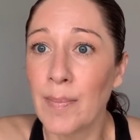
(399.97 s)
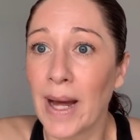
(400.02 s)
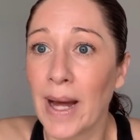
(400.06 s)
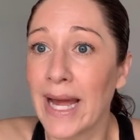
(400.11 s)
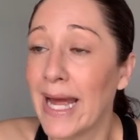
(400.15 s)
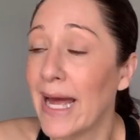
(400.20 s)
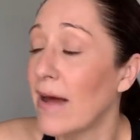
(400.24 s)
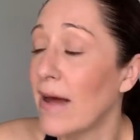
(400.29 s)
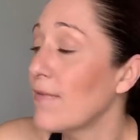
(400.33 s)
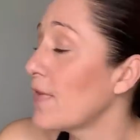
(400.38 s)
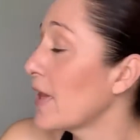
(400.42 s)
I
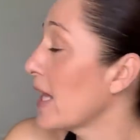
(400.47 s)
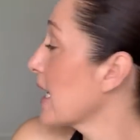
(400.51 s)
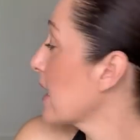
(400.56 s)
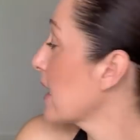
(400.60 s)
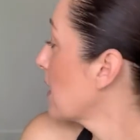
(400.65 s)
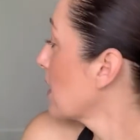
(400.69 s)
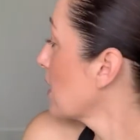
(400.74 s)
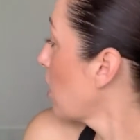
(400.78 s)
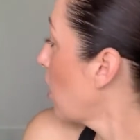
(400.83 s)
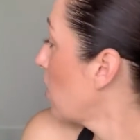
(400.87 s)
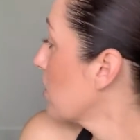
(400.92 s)
have like
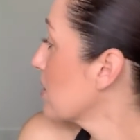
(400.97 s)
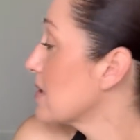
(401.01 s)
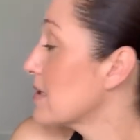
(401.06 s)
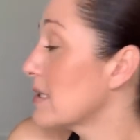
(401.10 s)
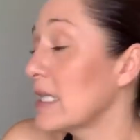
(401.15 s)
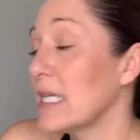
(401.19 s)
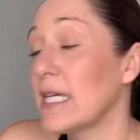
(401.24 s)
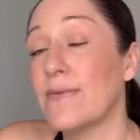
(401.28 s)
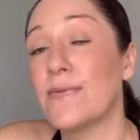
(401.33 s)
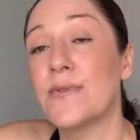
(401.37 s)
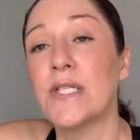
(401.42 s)
a long
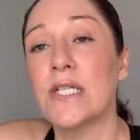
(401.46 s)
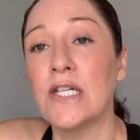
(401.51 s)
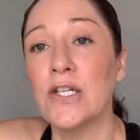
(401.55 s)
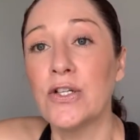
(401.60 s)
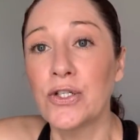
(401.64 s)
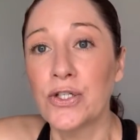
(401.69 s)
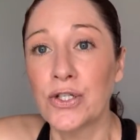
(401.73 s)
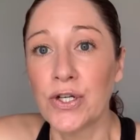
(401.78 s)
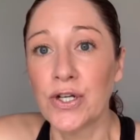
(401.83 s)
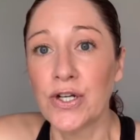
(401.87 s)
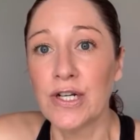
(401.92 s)
sleeve
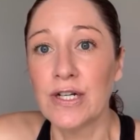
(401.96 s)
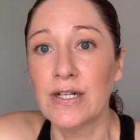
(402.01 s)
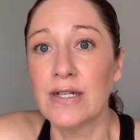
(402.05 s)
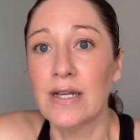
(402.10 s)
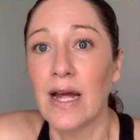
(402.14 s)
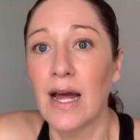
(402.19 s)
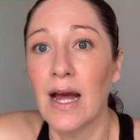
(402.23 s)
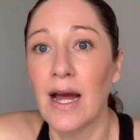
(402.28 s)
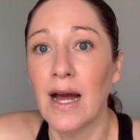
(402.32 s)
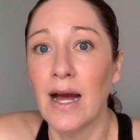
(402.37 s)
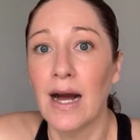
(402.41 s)

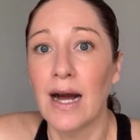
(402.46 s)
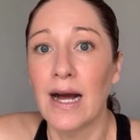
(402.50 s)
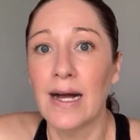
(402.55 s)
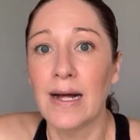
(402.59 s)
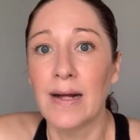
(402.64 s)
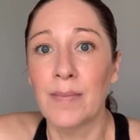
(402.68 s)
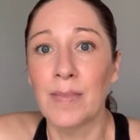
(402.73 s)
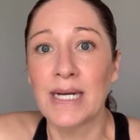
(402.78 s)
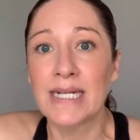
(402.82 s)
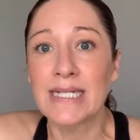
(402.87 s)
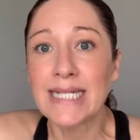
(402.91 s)
t-shirt,
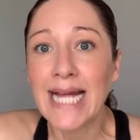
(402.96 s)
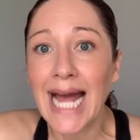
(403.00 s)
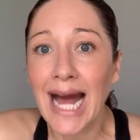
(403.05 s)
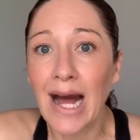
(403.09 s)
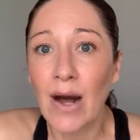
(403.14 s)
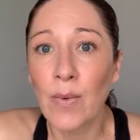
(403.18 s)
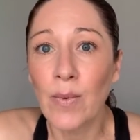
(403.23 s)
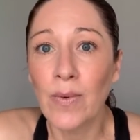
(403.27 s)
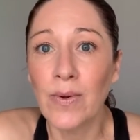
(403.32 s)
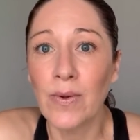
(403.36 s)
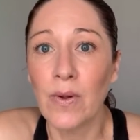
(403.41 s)
um, a
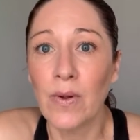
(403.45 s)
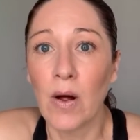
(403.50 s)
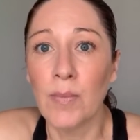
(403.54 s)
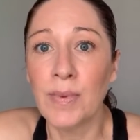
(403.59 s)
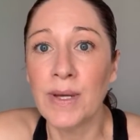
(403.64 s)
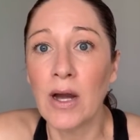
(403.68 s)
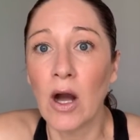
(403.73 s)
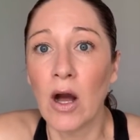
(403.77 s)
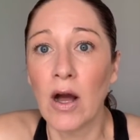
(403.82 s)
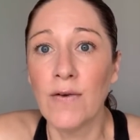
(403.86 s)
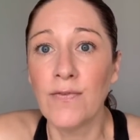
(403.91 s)
towel. I'll
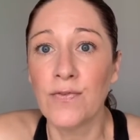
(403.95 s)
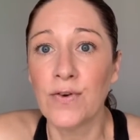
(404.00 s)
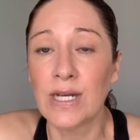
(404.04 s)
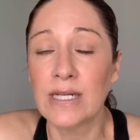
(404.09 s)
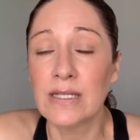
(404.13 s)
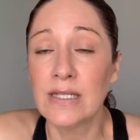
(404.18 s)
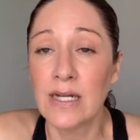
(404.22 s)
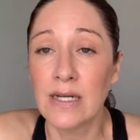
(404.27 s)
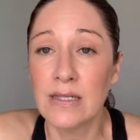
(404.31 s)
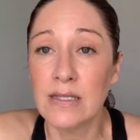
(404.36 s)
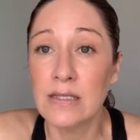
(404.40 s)
be
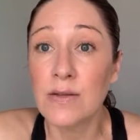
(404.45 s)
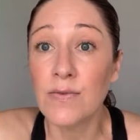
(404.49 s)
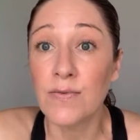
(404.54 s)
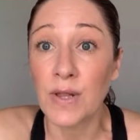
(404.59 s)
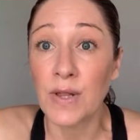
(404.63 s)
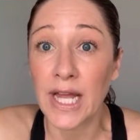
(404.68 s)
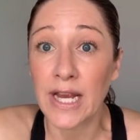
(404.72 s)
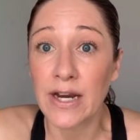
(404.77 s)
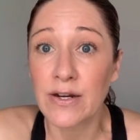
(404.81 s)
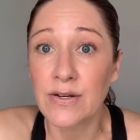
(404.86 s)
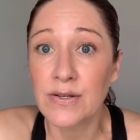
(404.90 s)
offering tons of
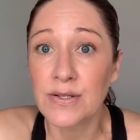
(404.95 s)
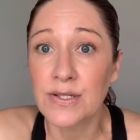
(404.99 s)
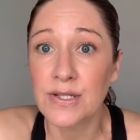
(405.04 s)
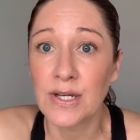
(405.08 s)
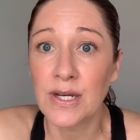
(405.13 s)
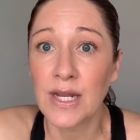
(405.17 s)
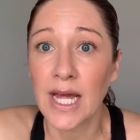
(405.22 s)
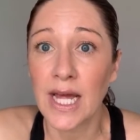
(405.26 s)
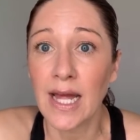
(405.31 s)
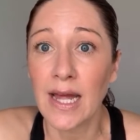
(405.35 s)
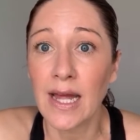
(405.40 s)
layers
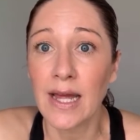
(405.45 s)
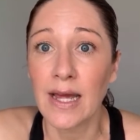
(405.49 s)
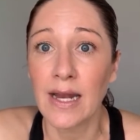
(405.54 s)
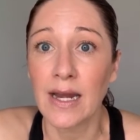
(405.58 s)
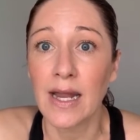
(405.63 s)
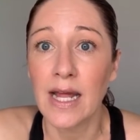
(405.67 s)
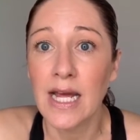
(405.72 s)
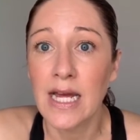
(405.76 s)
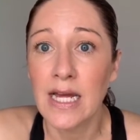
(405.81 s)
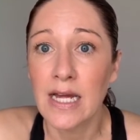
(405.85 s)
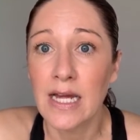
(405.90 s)
today.
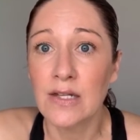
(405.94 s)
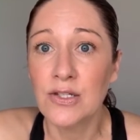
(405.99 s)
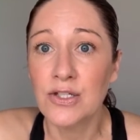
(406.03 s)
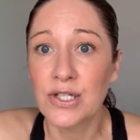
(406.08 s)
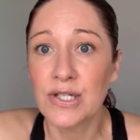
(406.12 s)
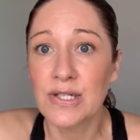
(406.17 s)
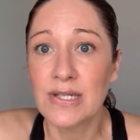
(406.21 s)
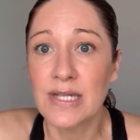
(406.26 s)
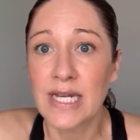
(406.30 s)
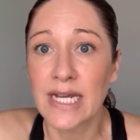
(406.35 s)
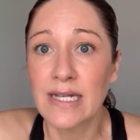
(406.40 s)
And it's
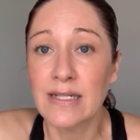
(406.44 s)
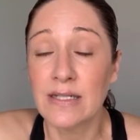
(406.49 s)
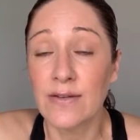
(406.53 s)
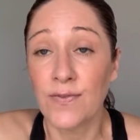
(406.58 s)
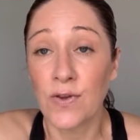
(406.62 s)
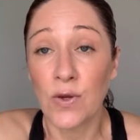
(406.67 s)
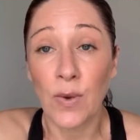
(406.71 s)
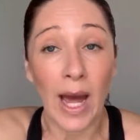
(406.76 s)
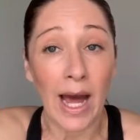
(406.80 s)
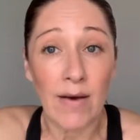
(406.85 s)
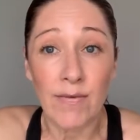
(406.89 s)
just nice
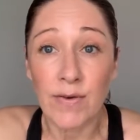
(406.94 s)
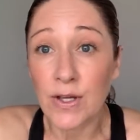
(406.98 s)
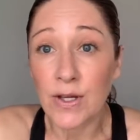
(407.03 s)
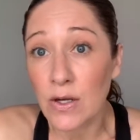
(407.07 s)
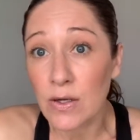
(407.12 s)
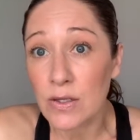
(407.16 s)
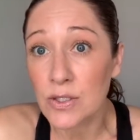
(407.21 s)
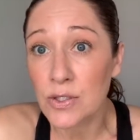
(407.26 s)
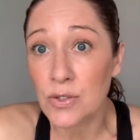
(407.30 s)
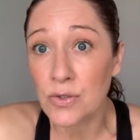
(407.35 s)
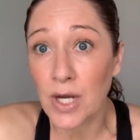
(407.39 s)
if you have a
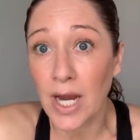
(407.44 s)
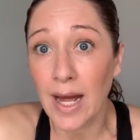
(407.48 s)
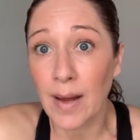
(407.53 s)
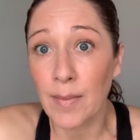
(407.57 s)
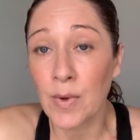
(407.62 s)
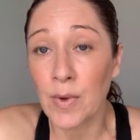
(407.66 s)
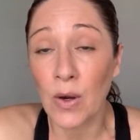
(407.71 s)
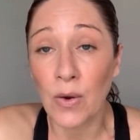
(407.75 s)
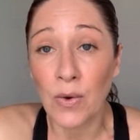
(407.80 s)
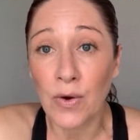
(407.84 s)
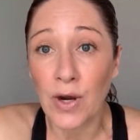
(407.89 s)
yoga
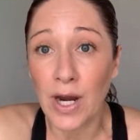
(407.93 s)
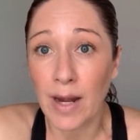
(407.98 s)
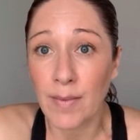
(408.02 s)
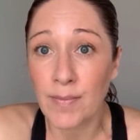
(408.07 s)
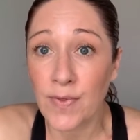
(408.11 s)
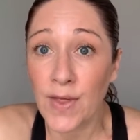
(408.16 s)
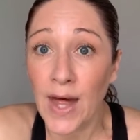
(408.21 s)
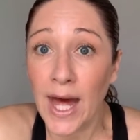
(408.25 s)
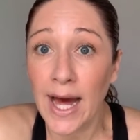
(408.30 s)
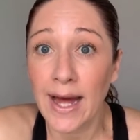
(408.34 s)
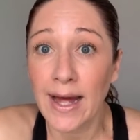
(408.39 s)
strap, go
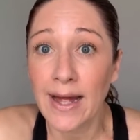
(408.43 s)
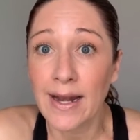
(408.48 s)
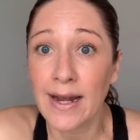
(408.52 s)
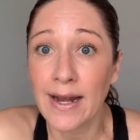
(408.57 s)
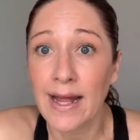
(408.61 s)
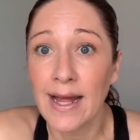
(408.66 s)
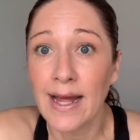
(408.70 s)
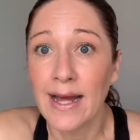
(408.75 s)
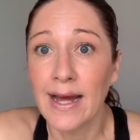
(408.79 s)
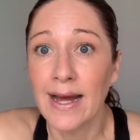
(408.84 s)
grab that.